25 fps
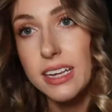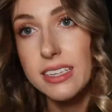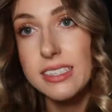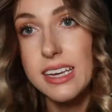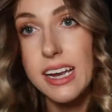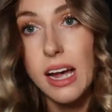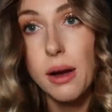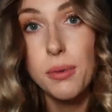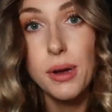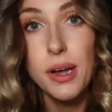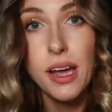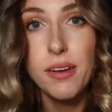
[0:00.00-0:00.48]
Guess
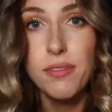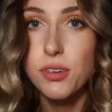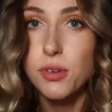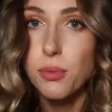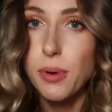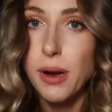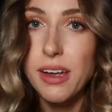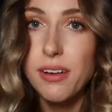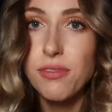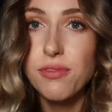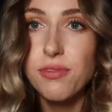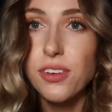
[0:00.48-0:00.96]
now we have to
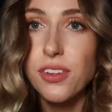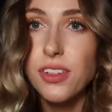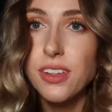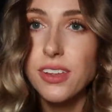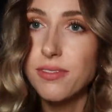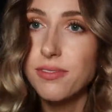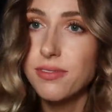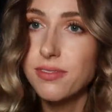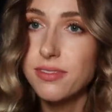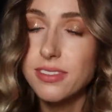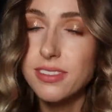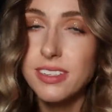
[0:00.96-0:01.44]
wait for
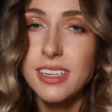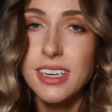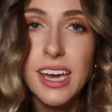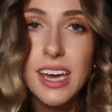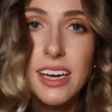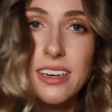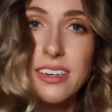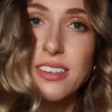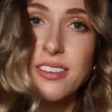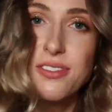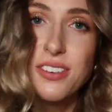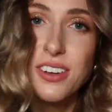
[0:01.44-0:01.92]
the
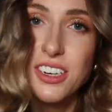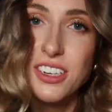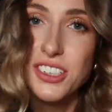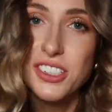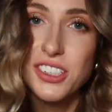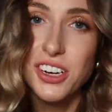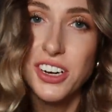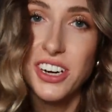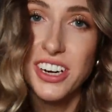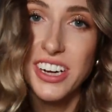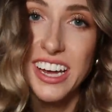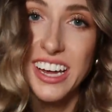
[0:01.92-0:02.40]
cake to
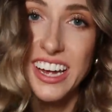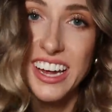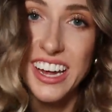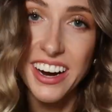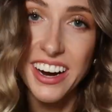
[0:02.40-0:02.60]
finish cooking